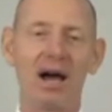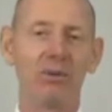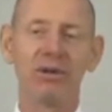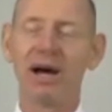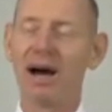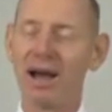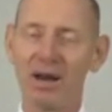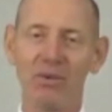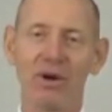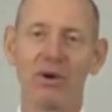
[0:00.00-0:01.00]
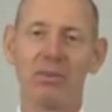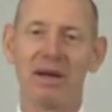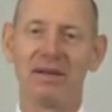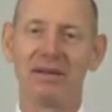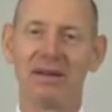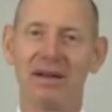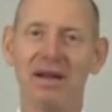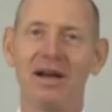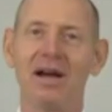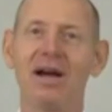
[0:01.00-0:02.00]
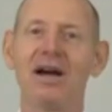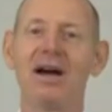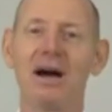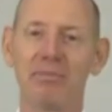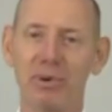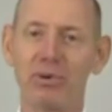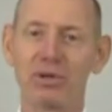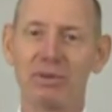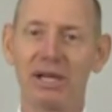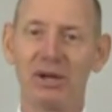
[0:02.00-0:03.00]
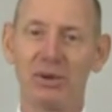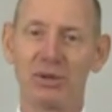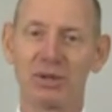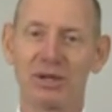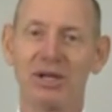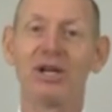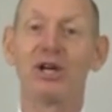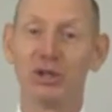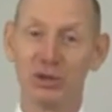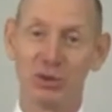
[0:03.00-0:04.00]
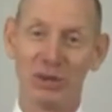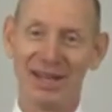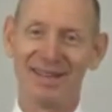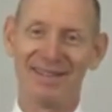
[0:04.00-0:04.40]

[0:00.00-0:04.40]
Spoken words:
would highly recommend approach Manoj today.